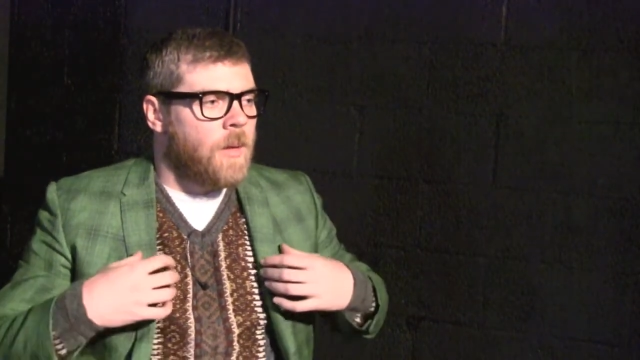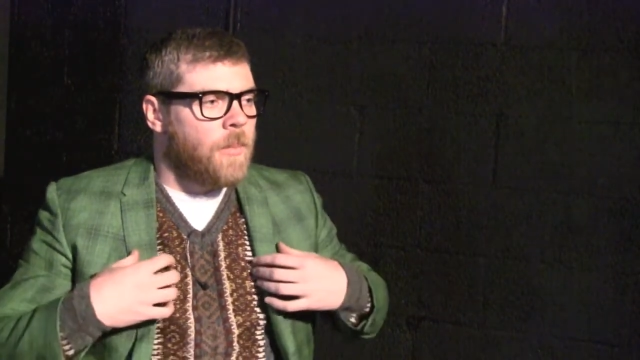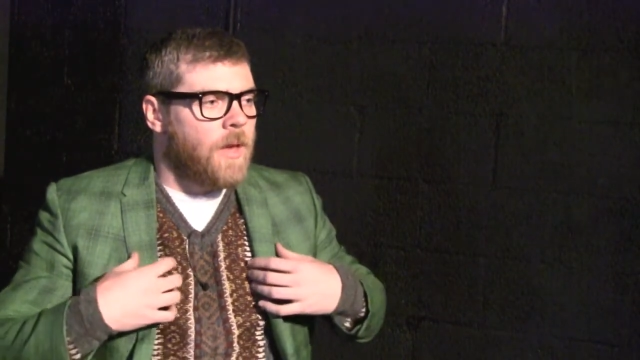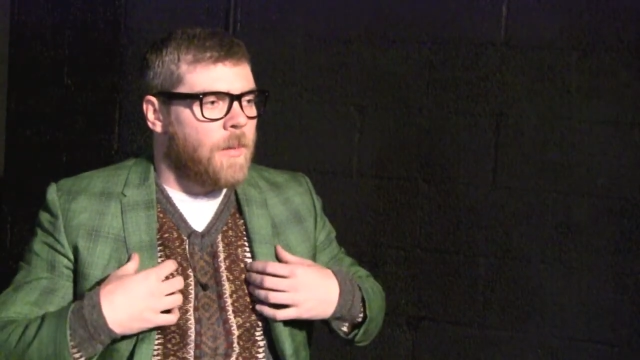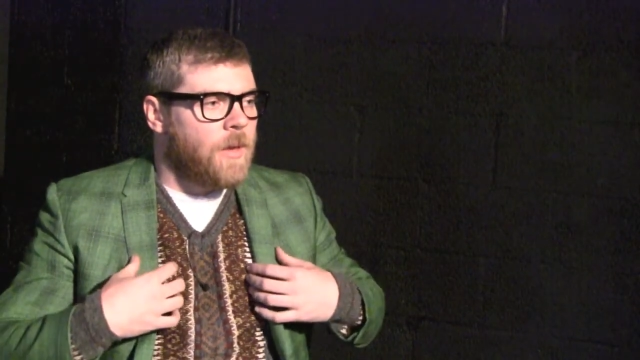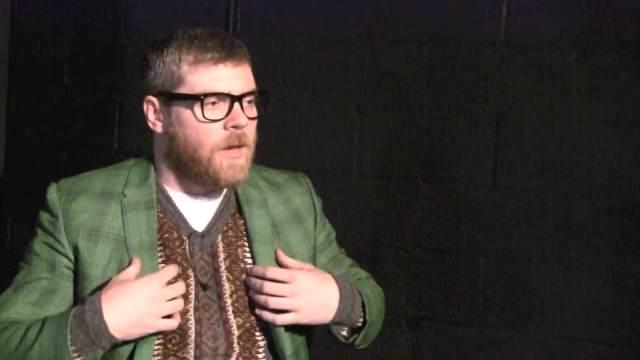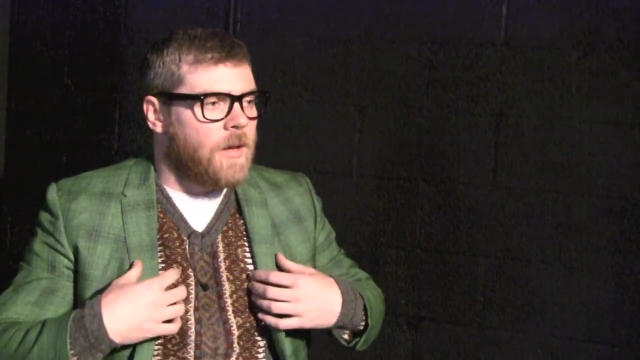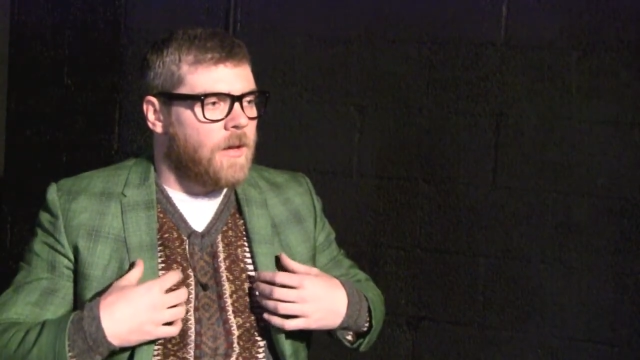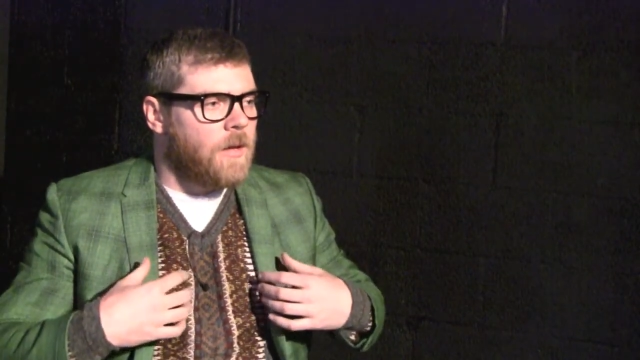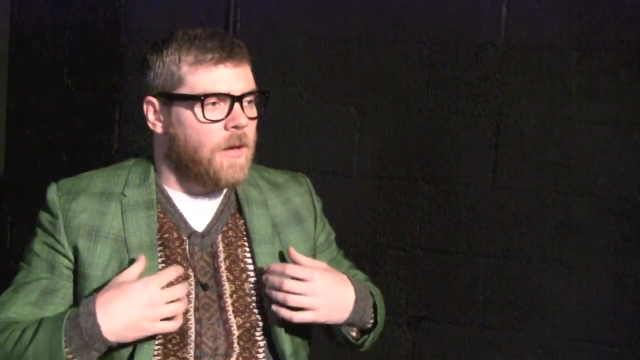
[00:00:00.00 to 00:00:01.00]

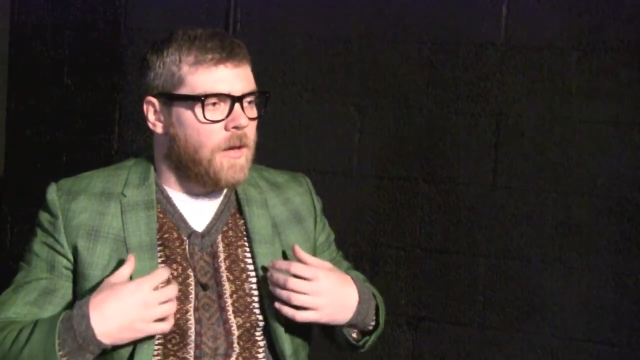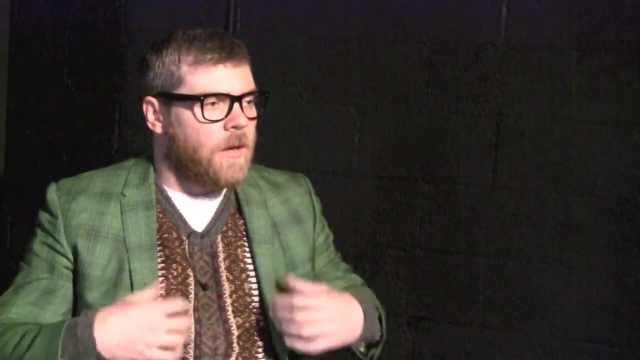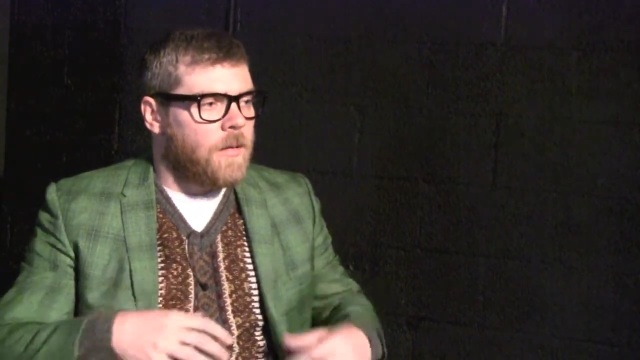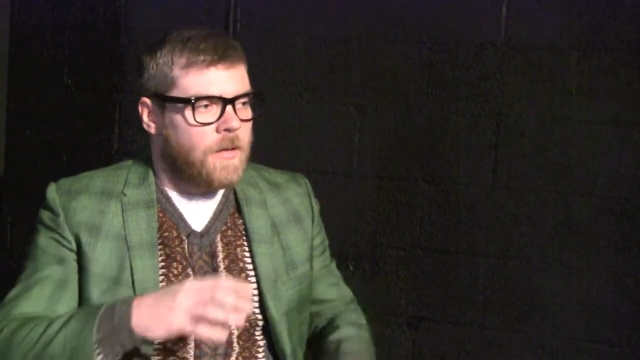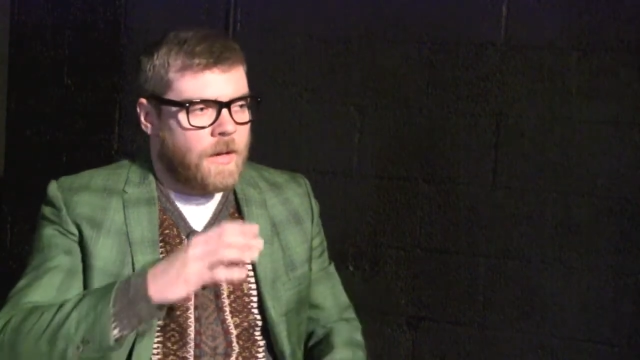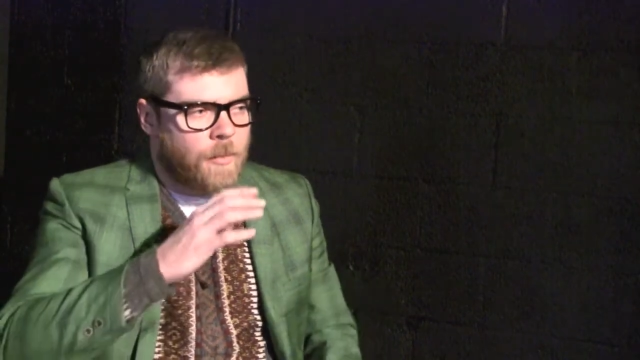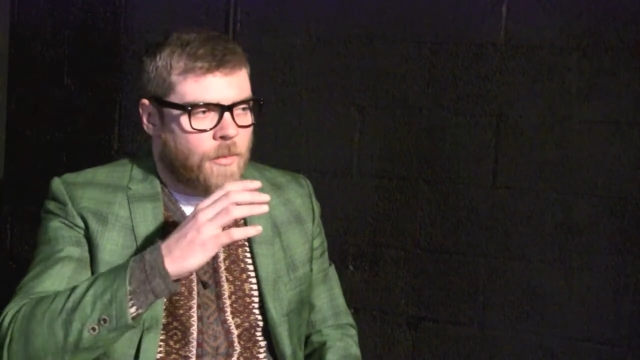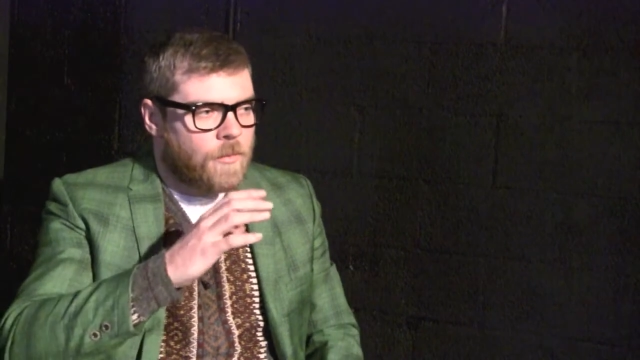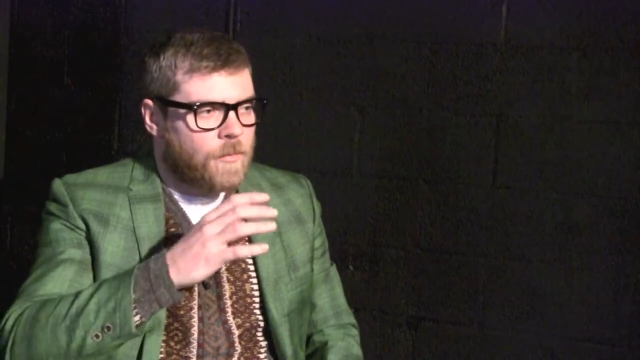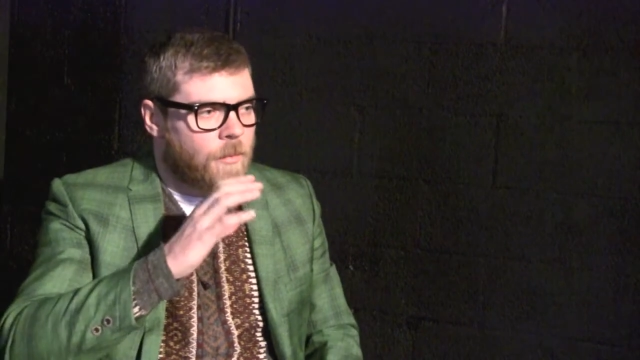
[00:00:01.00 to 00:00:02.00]
baby
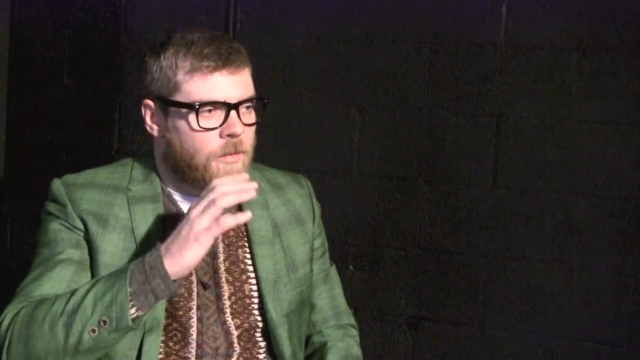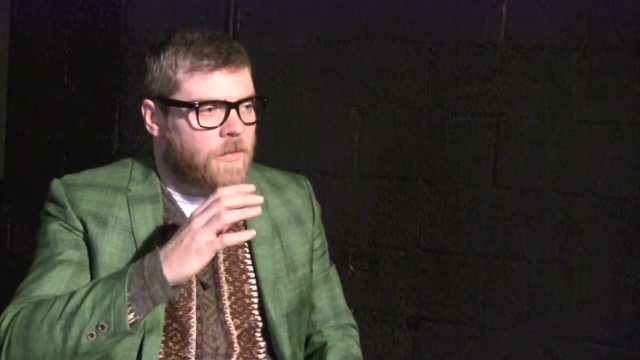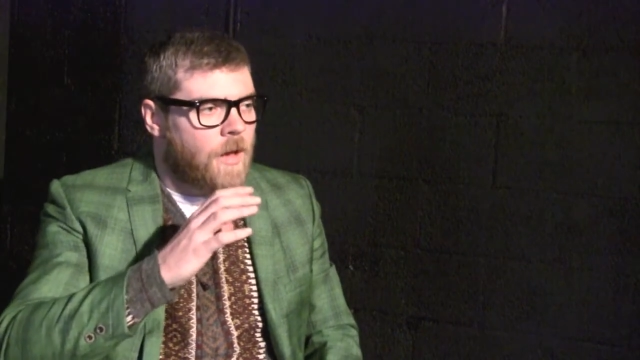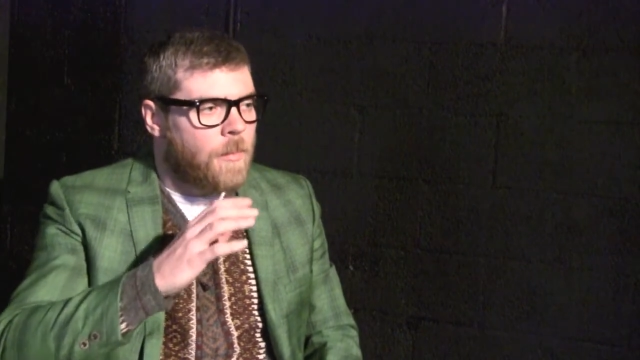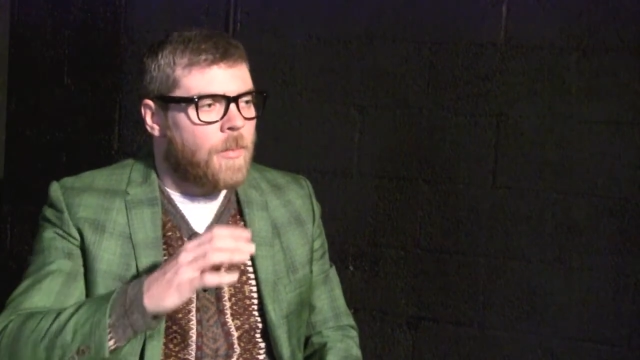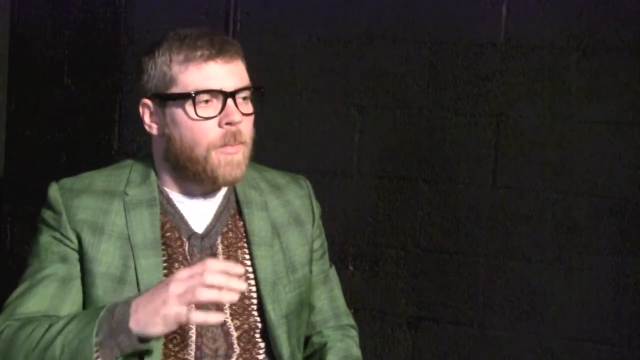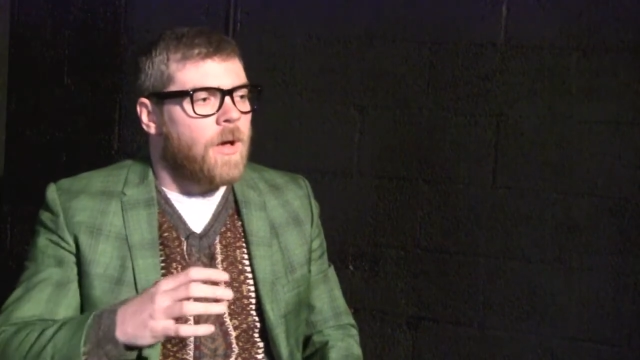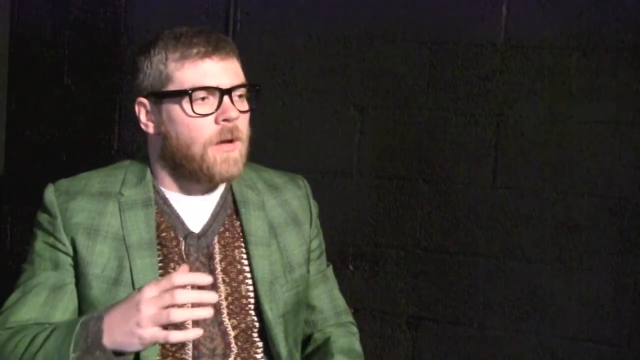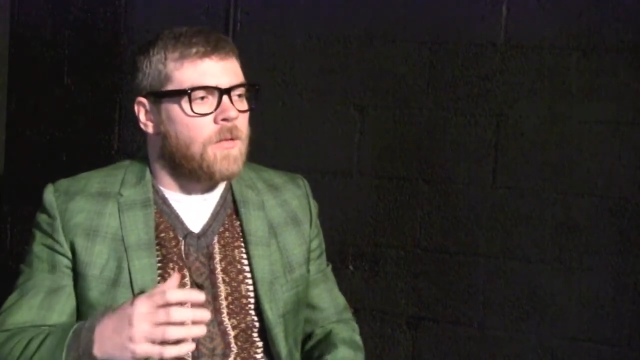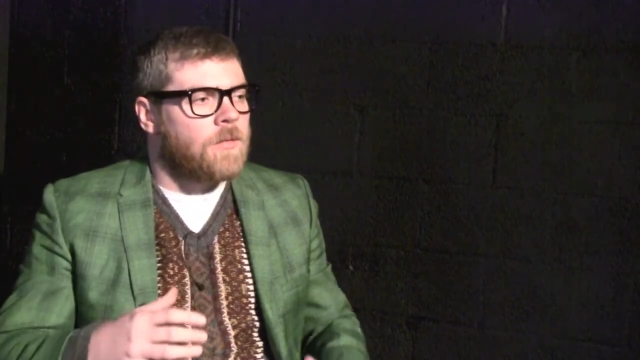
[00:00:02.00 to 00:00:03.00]
nipples from the top of
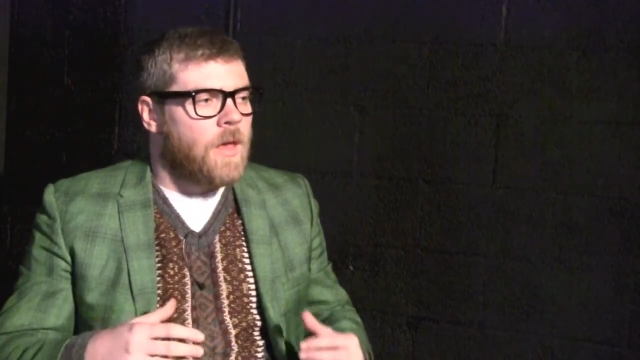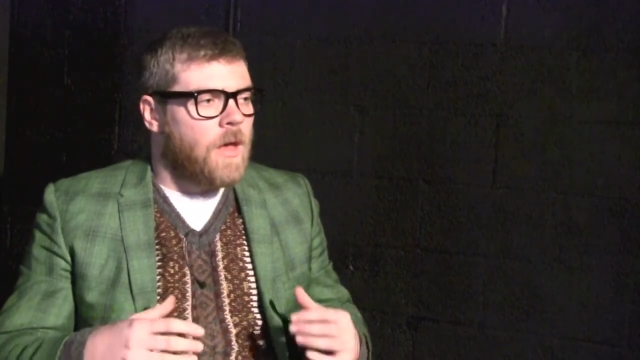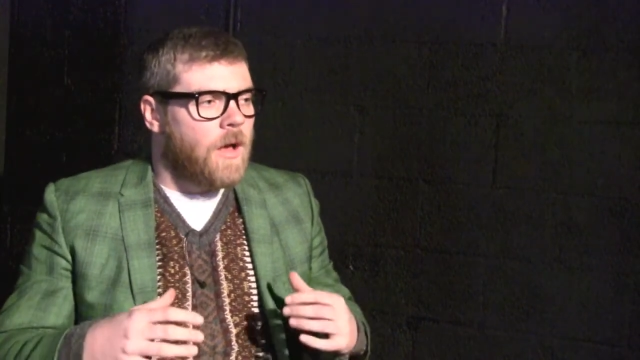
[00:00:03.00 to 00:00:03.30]
bottles